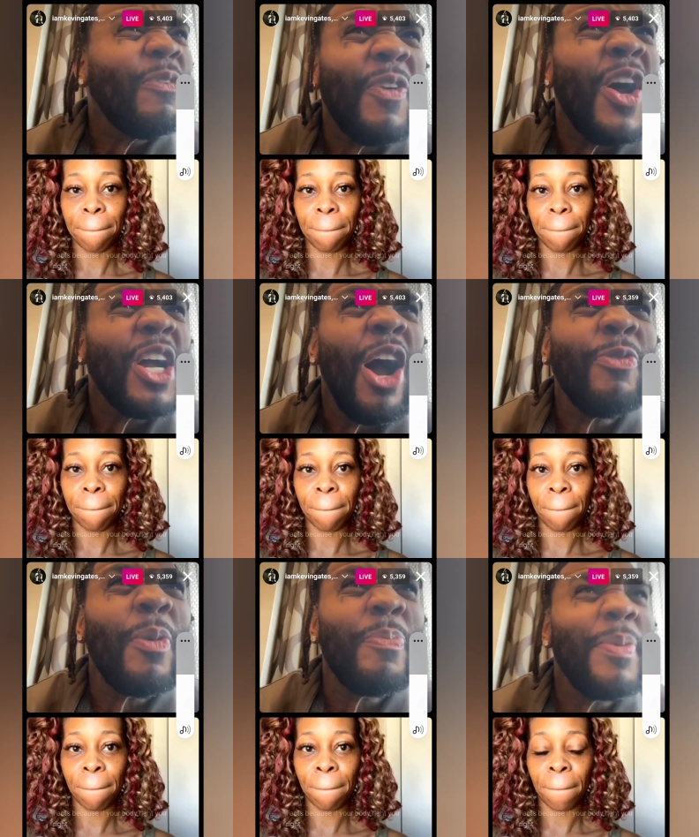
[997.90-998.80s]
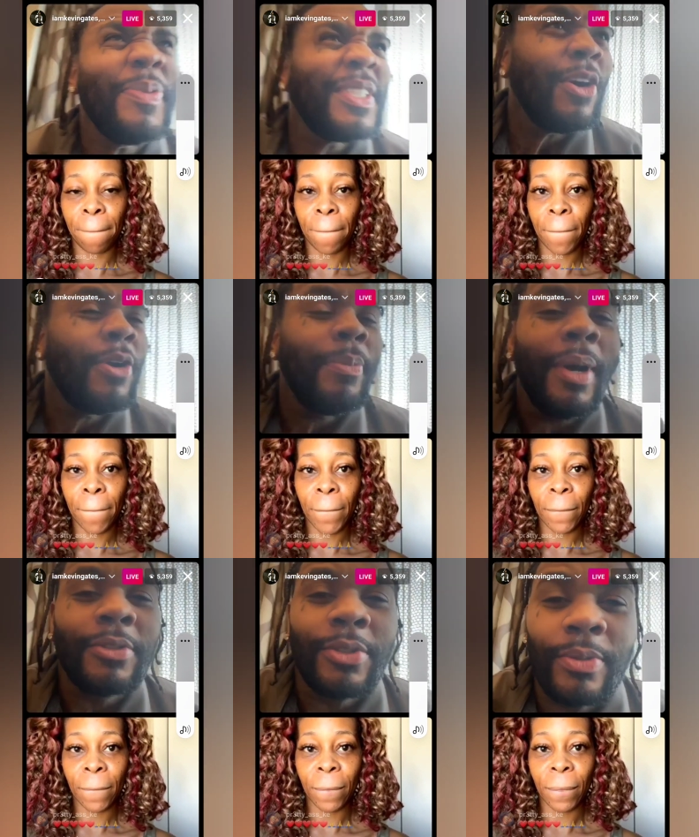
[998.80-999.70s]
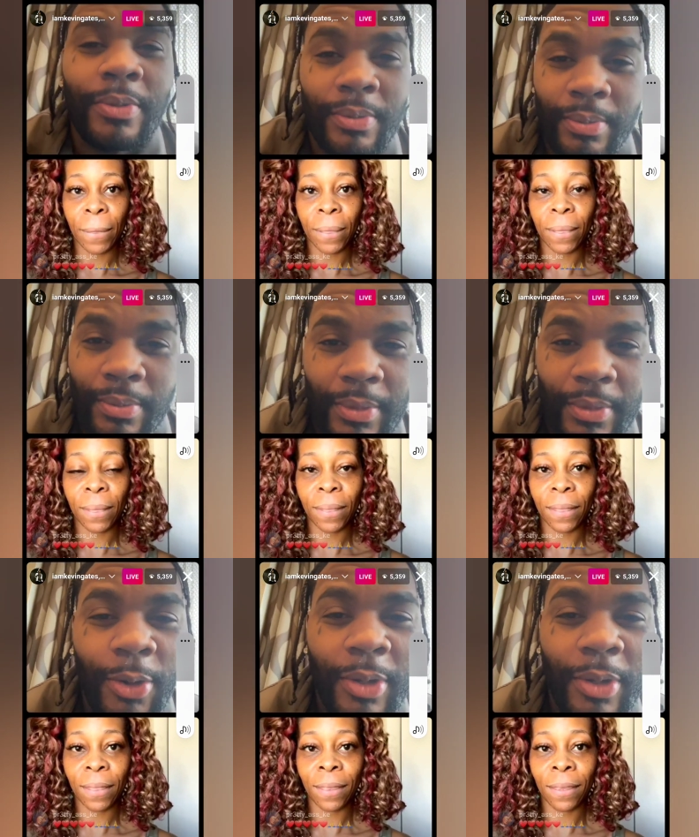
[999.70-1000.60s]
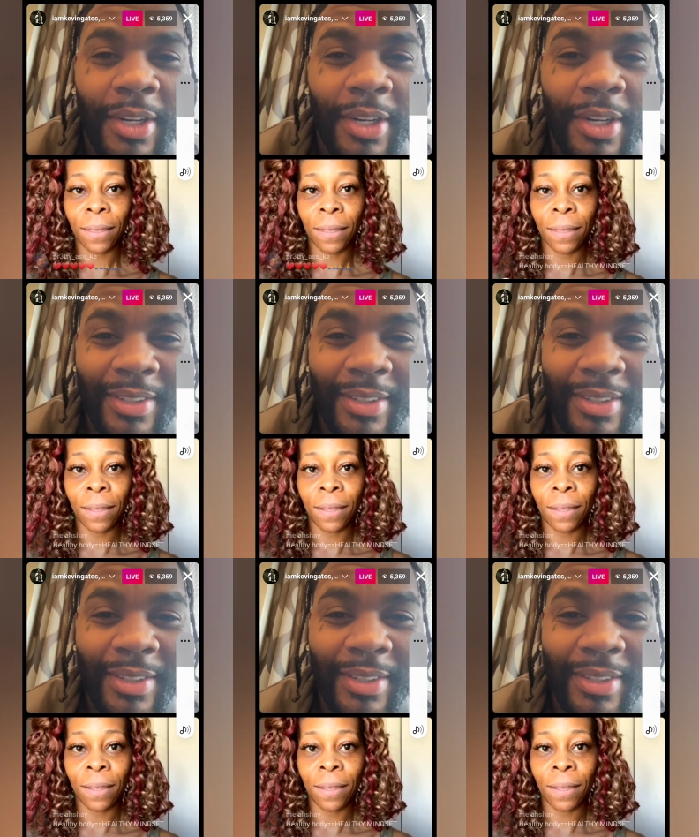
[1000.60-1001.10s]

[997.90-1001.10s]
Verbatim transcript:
Speaker 1: the fuck off when people talk about you. I don't care.